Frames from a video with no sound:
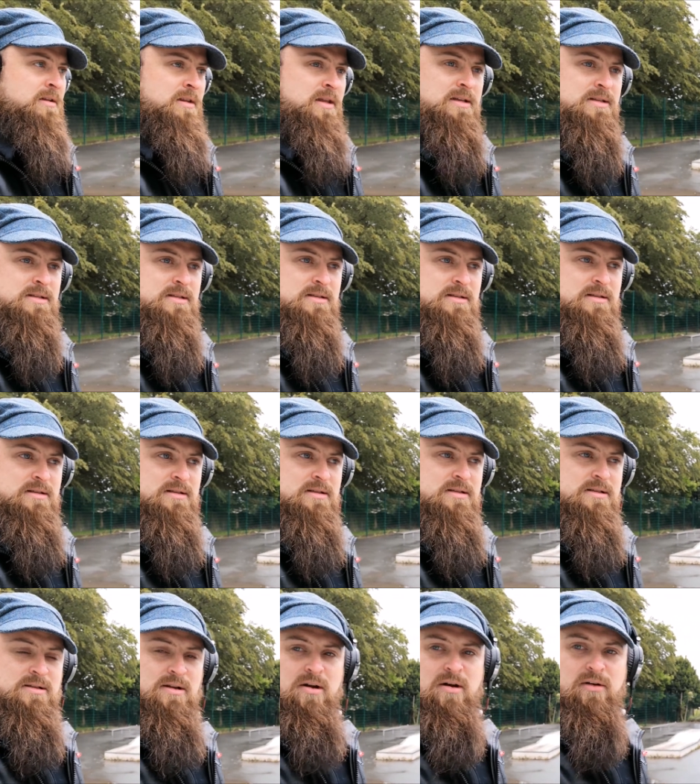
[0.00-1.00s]
There's
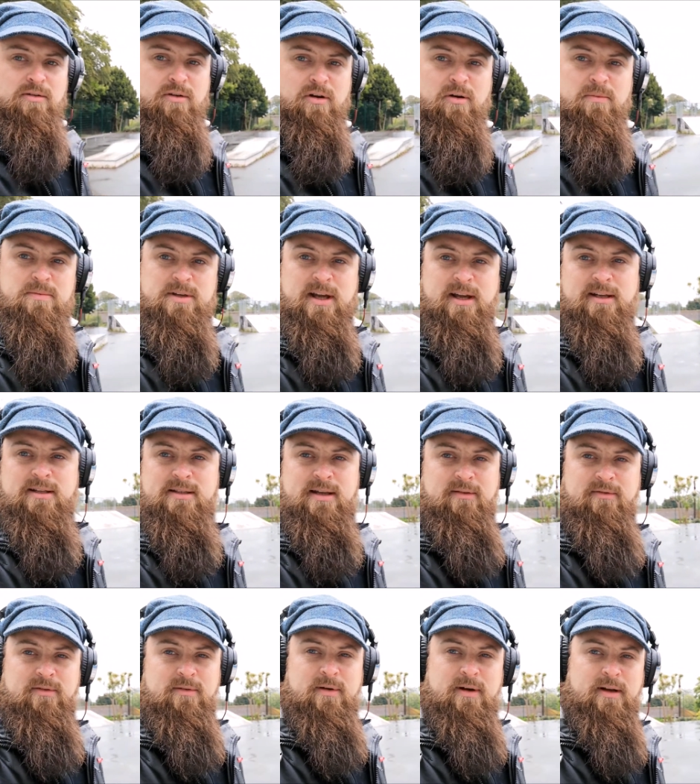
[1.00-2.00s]
just odd objects
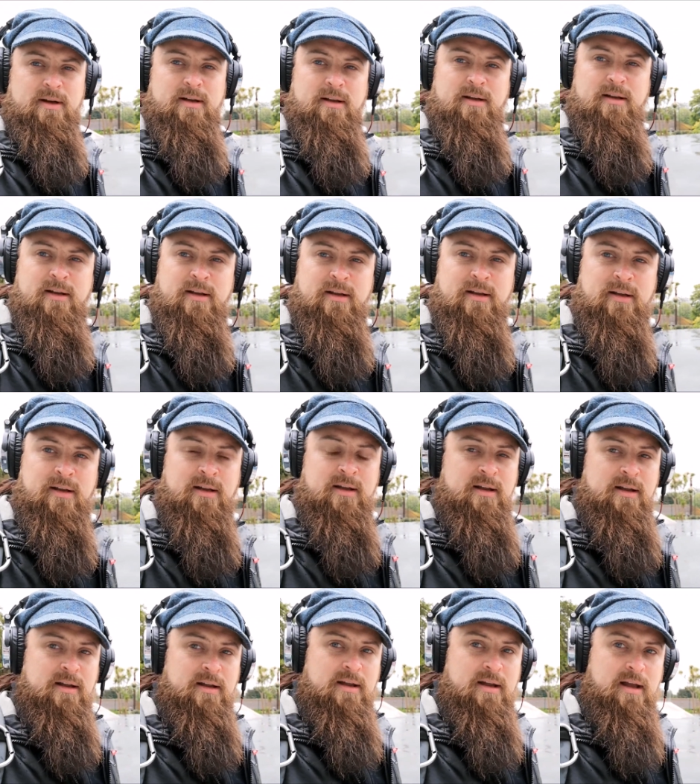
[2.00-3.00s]
everywhere.
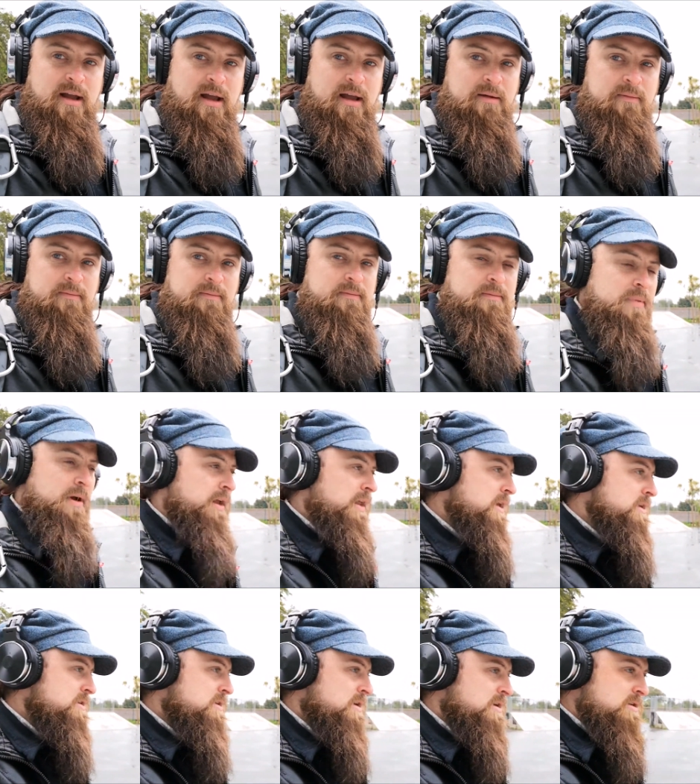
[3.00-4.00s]
Um, I
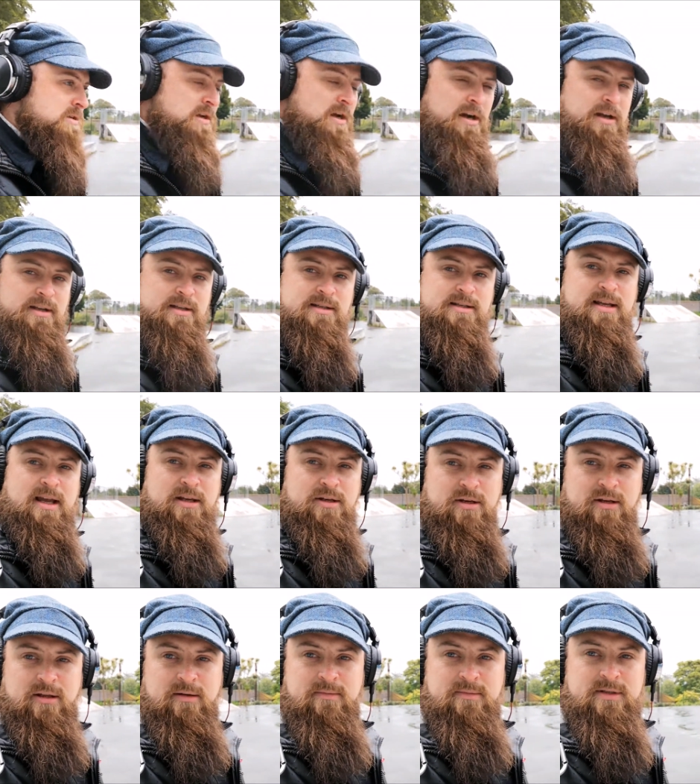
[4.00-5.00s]
guess you could kind of
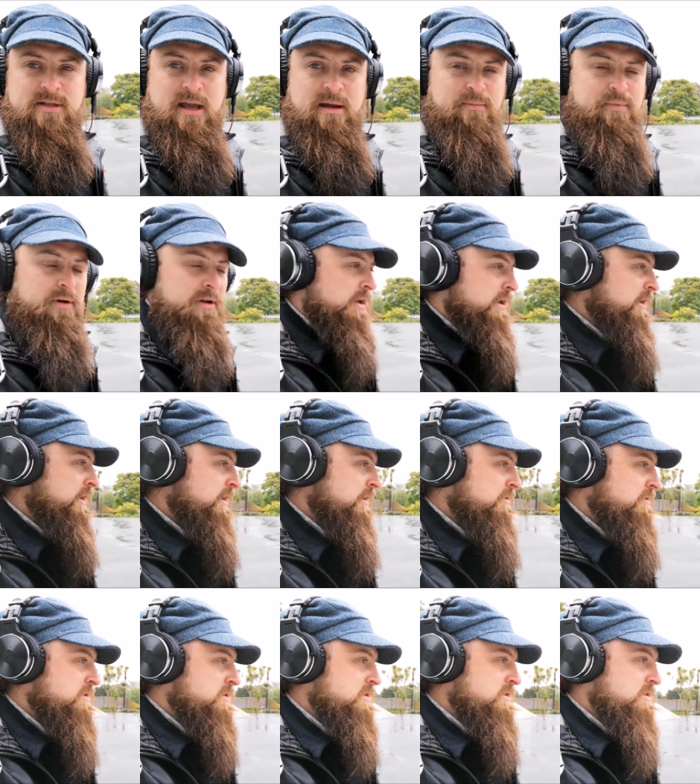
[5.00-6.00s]
session them separately,
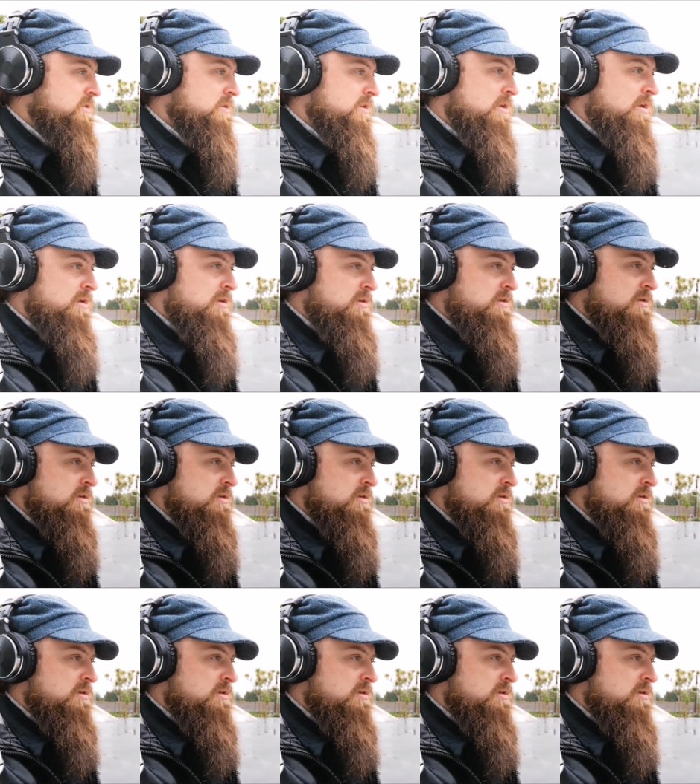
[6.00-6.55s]
which is good,